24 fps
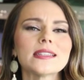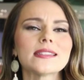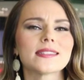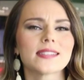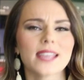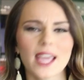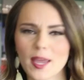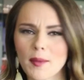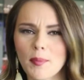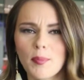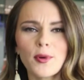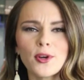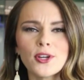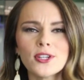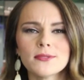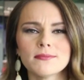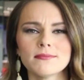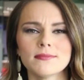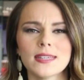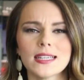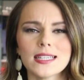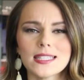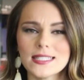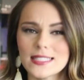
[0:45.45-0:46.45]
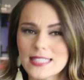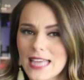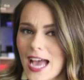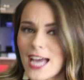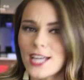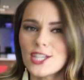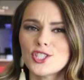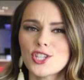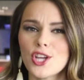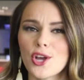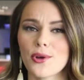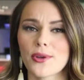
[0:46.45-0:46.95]
escape room,
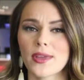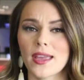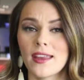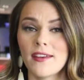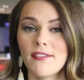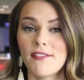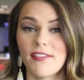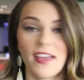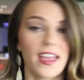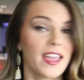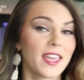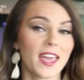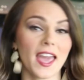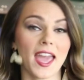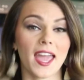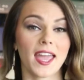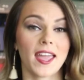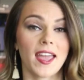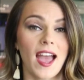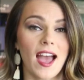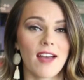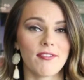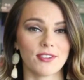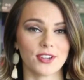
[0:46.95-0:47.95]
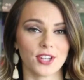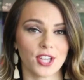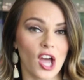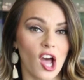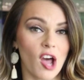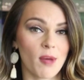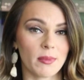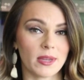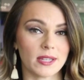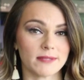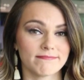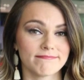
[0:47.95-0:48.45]
dad joke, and vacay have in
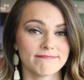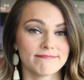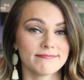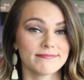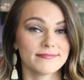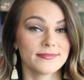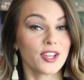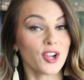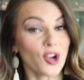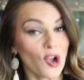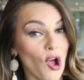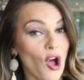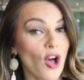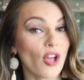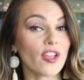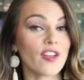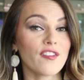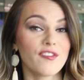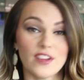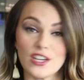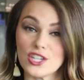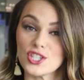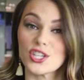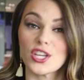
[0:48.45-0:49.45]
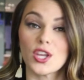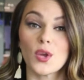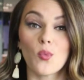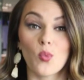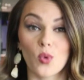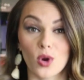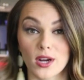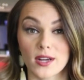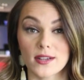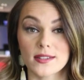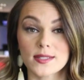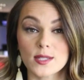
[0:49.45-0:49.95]
common? They're all officially
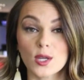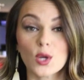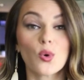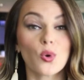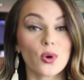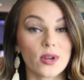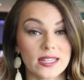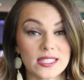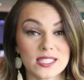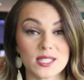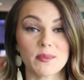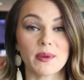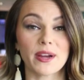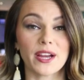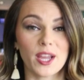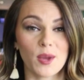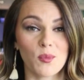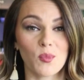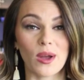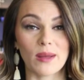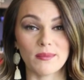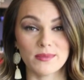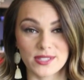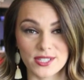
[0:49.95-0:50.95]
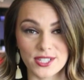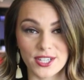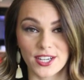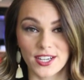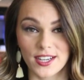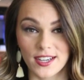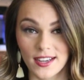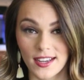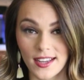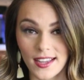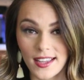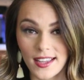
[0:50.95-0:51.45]
words, according to Merriam Webster.